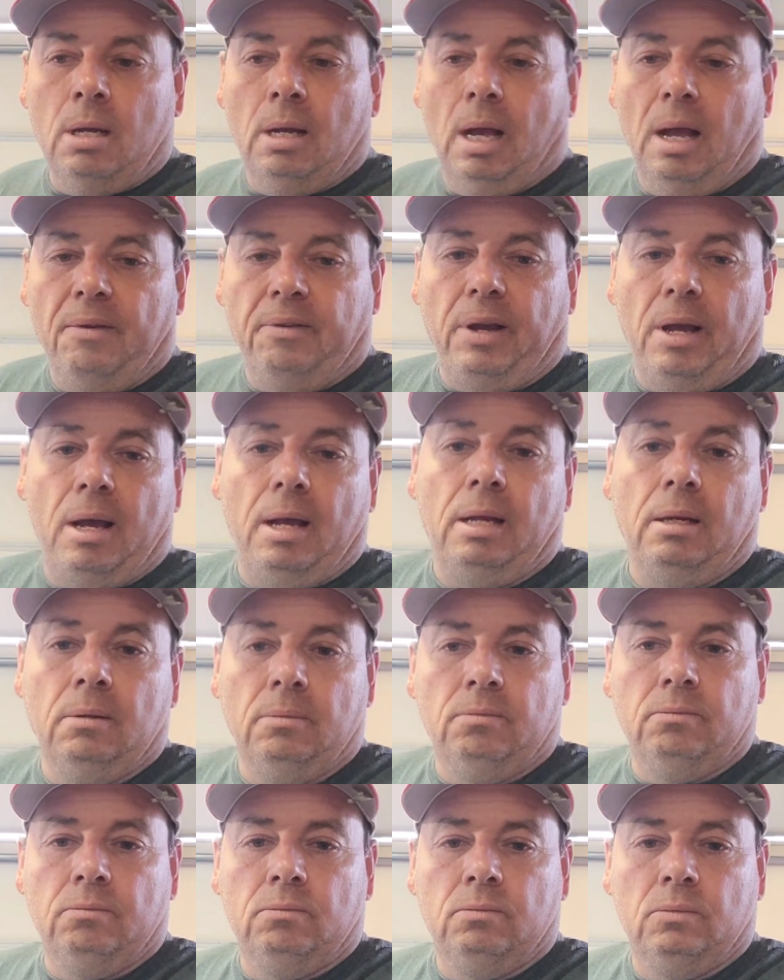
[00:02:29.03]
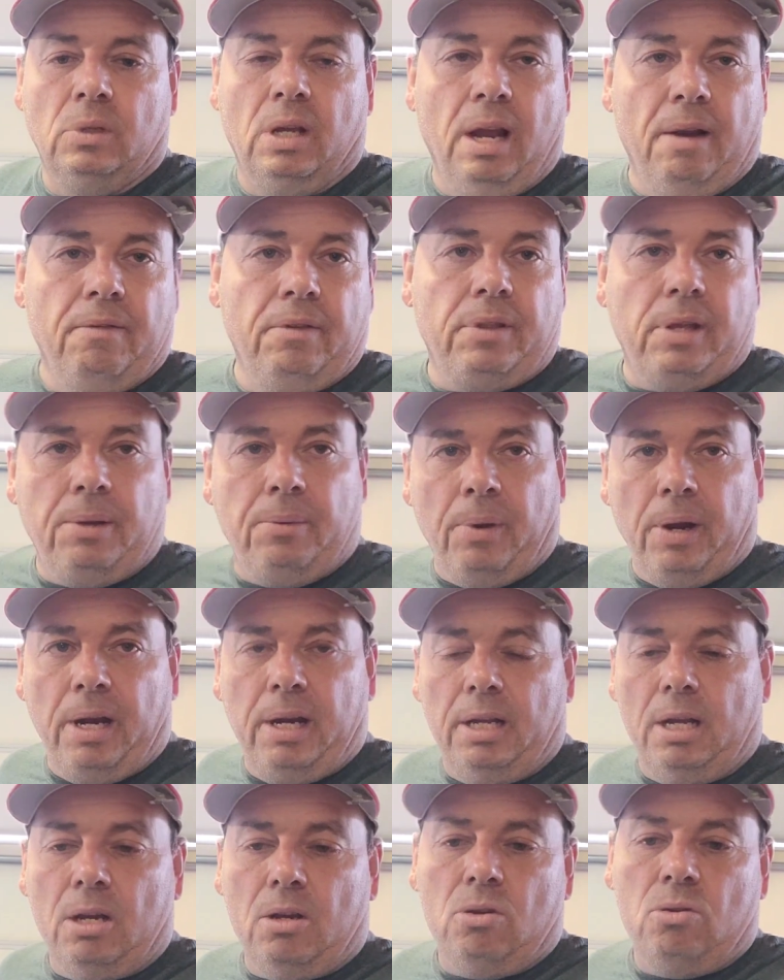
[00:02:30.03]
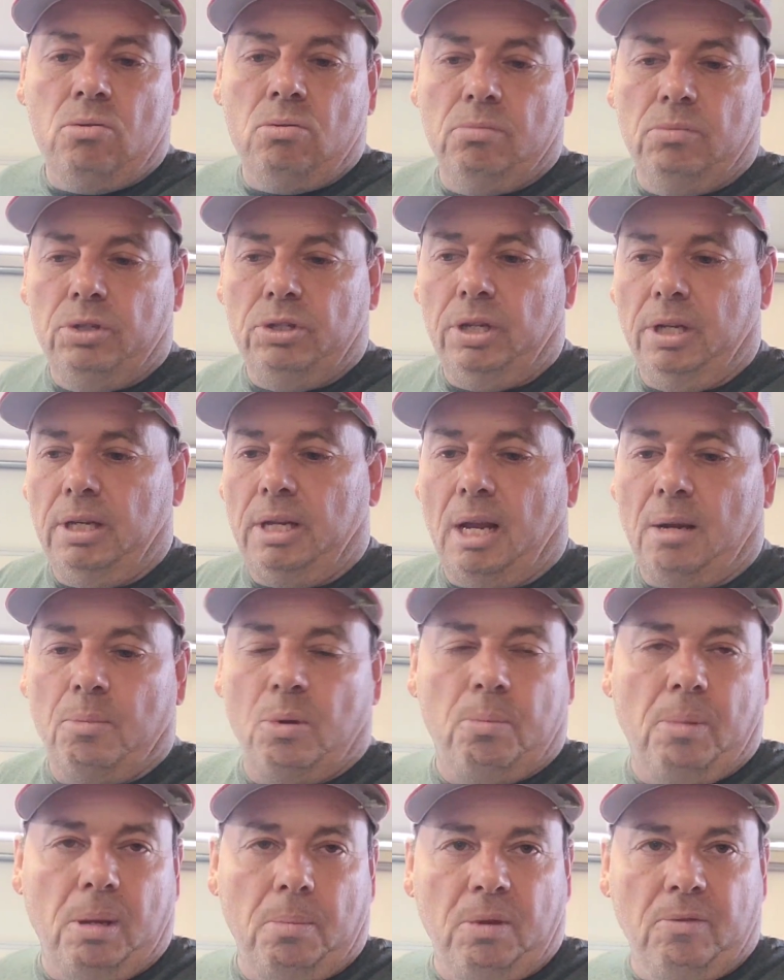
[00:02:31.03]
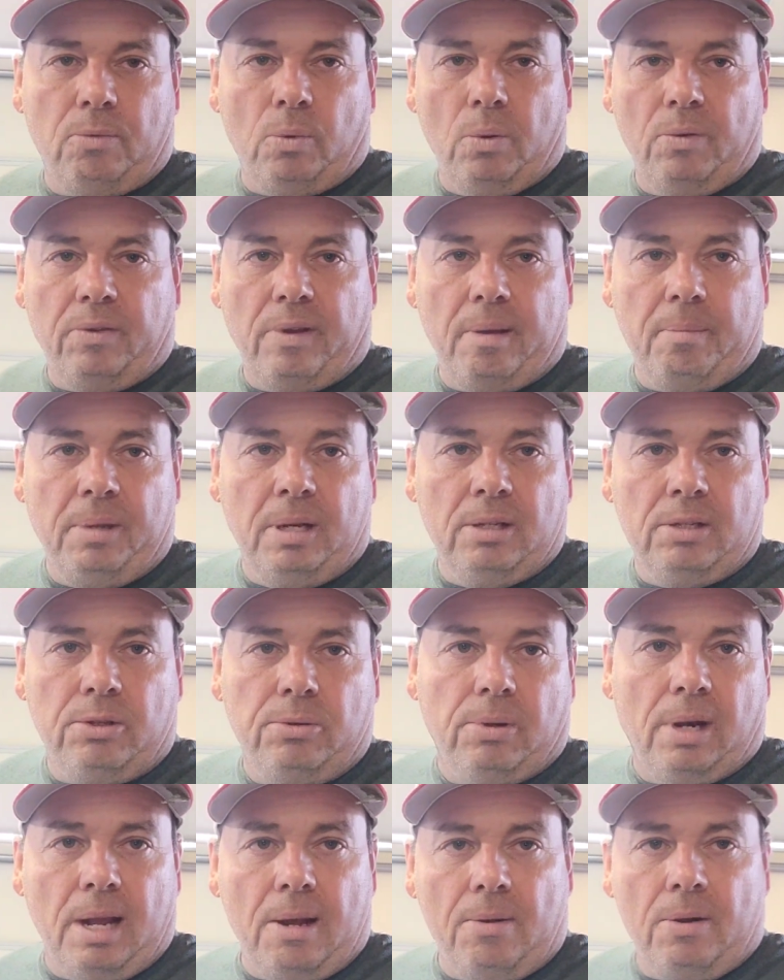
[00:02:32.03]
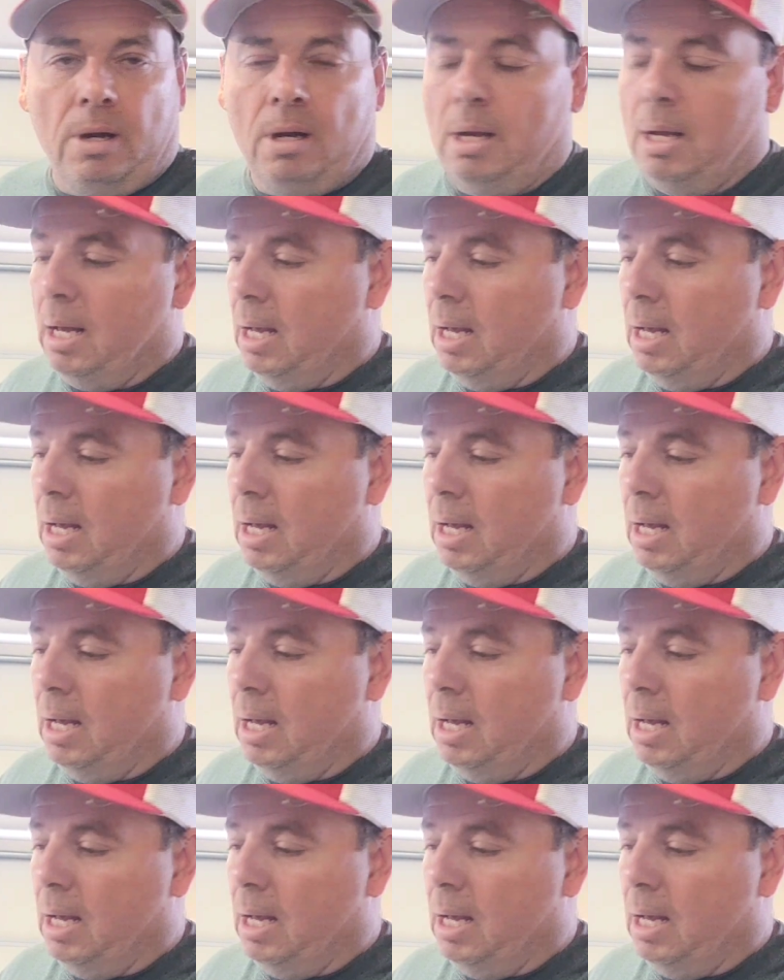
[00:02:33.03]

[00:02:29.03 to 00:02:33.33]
I've got everything ready to go. It shouldn't take but maybe 45 minutes to an hour.